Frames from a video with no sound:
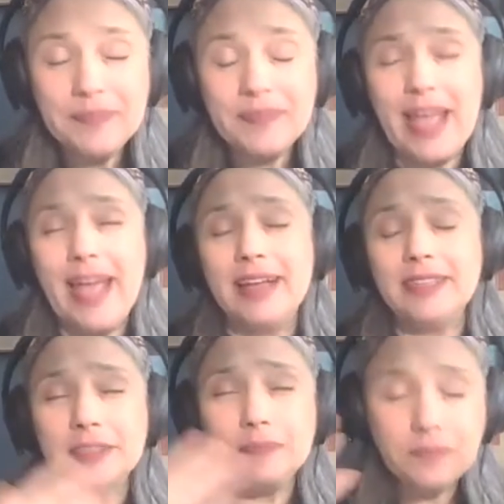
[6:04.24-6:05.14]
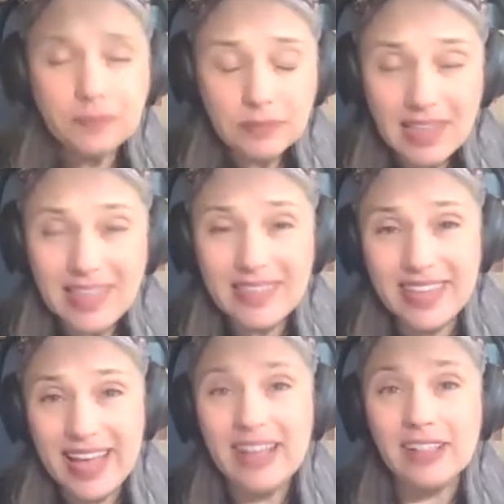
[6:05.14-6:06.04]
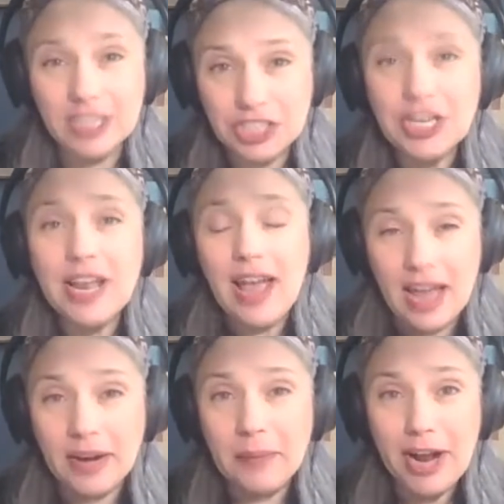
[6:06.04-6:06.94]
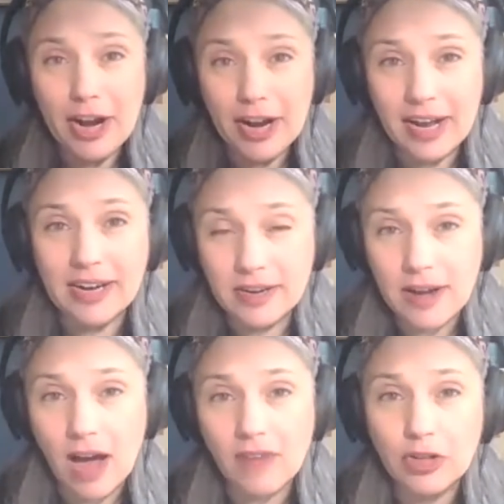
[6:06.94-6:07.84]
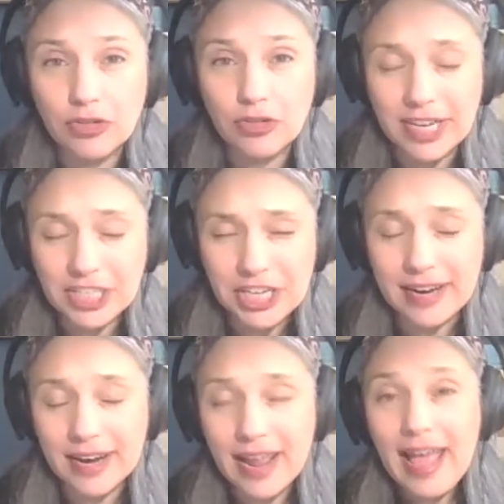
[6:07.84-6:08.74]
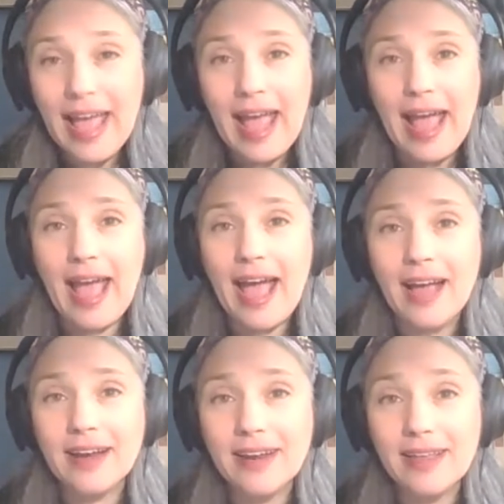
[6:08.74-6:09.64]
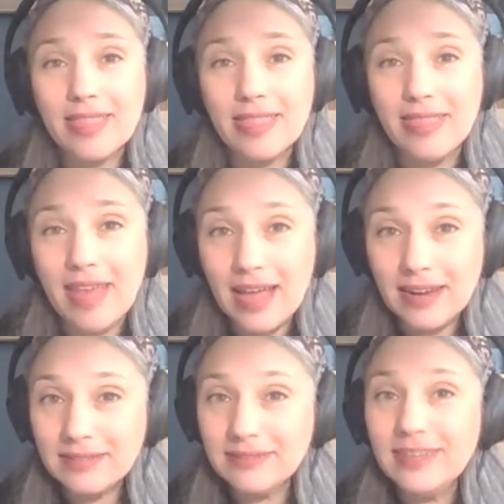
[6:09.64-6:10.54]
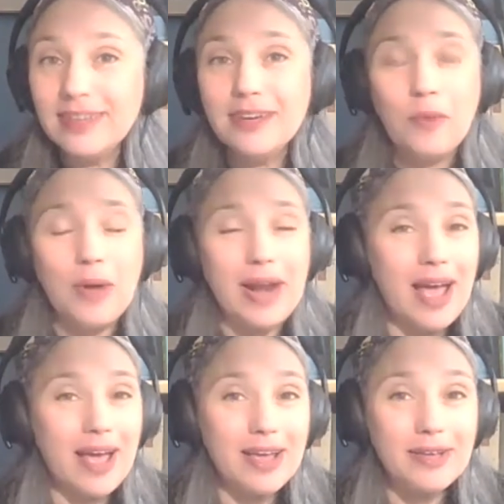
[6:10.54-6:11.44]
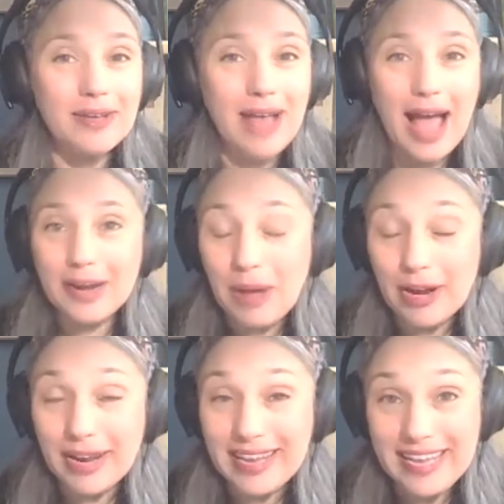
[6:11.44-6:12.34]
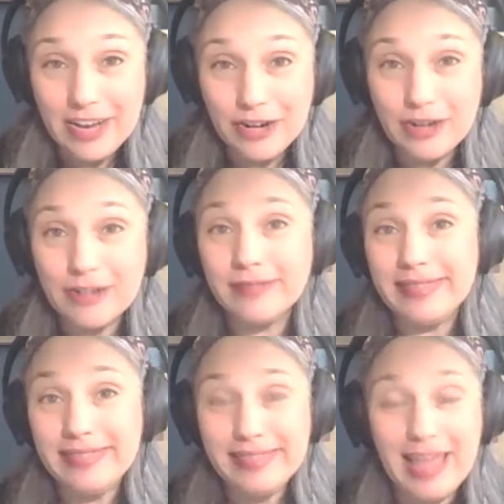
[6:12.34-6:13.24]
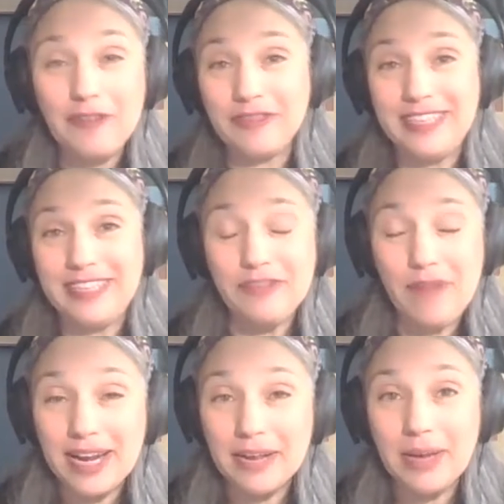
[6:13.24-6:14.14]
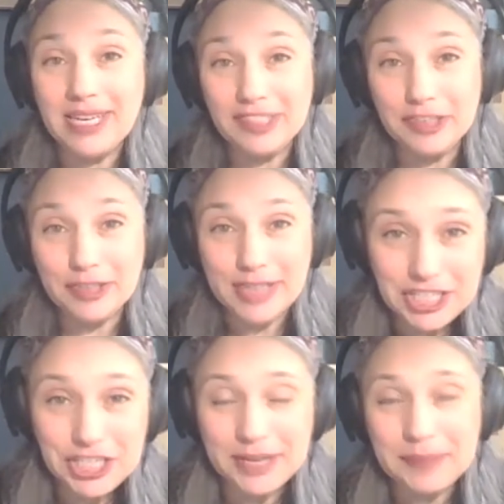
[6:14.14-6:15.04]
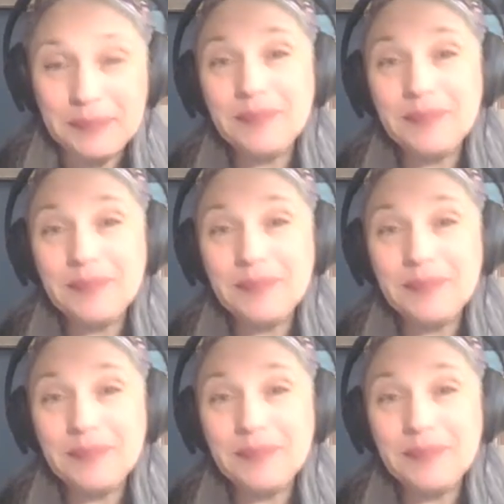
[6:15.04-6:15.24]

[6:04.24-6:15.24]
and the English and American novel tradition. And then when I had about a year left in writing my dissertation,